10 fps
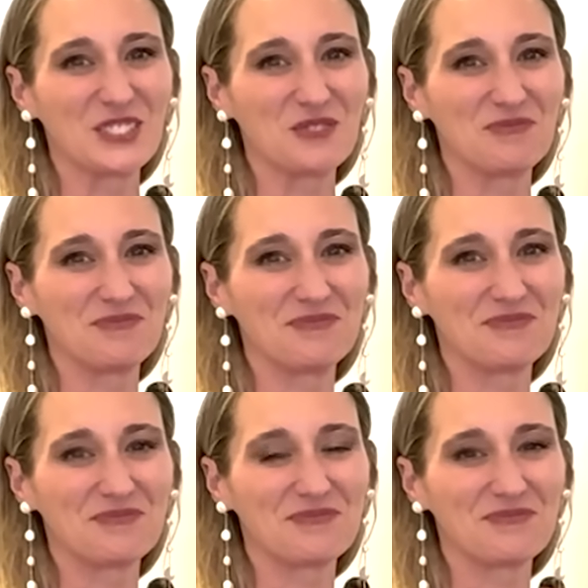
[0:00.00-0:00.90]

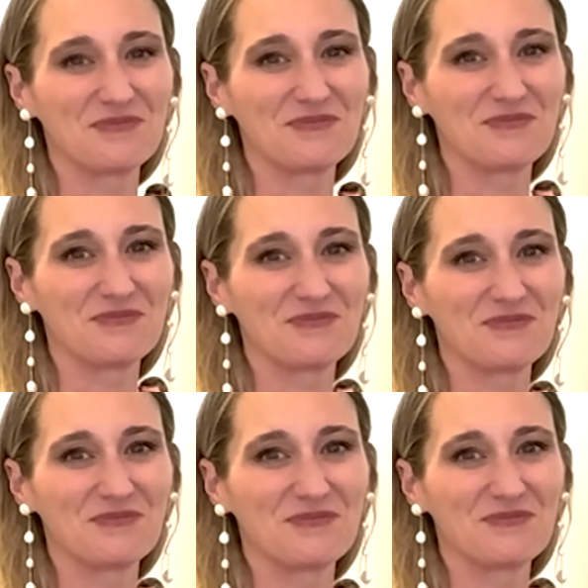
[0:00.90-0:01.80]

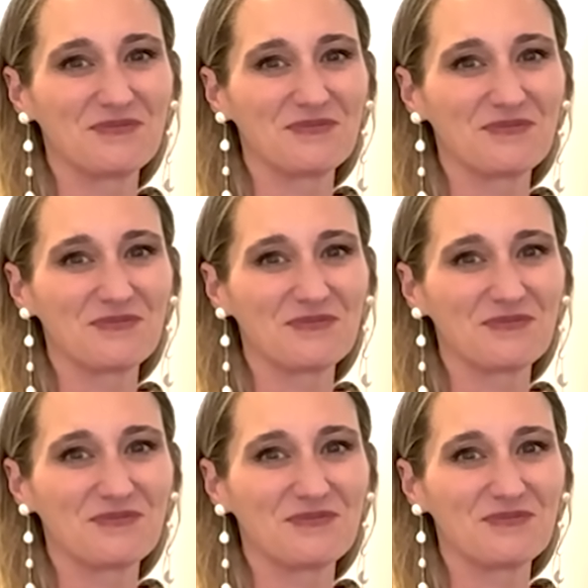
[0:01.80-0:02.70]

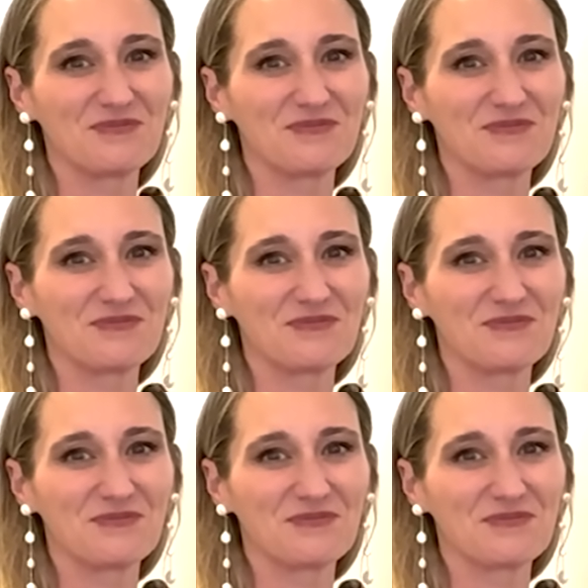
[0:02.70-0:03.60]

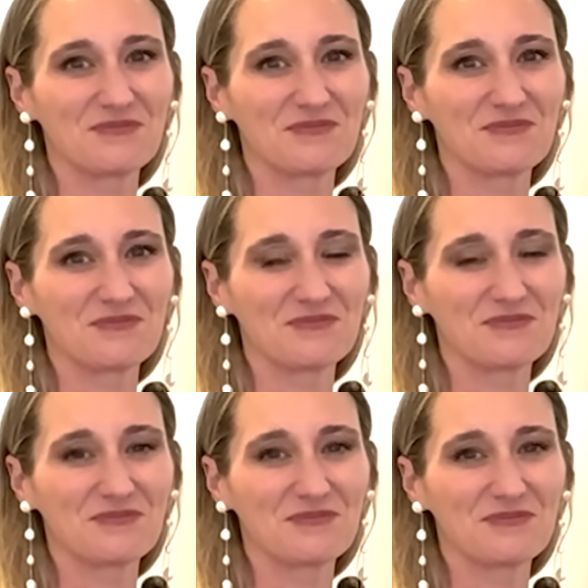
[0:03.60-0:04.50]

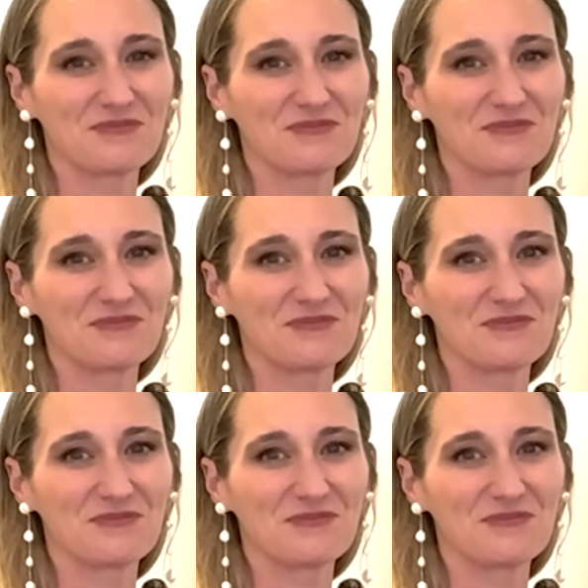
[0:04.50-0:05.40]

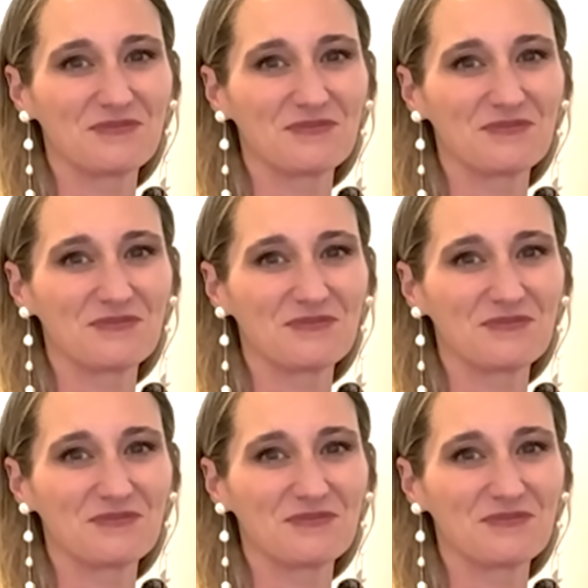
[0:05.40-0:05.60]
[no speech]